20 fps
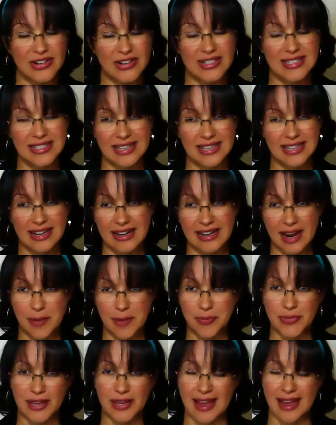setting
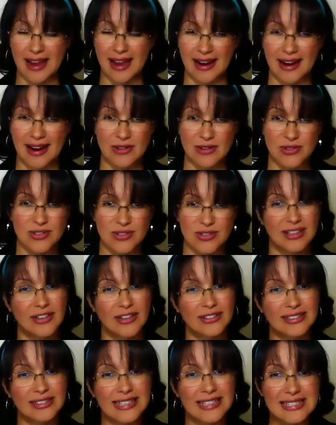up the Hangouts.
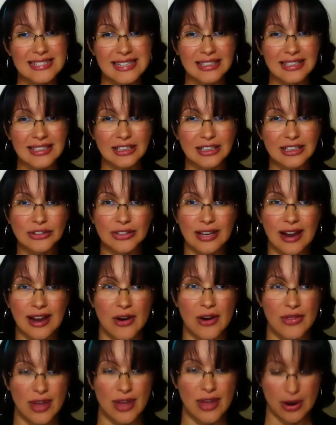Let's take a look
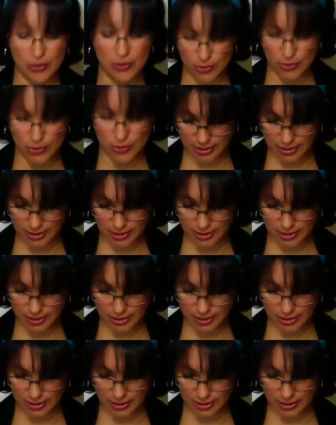how that works.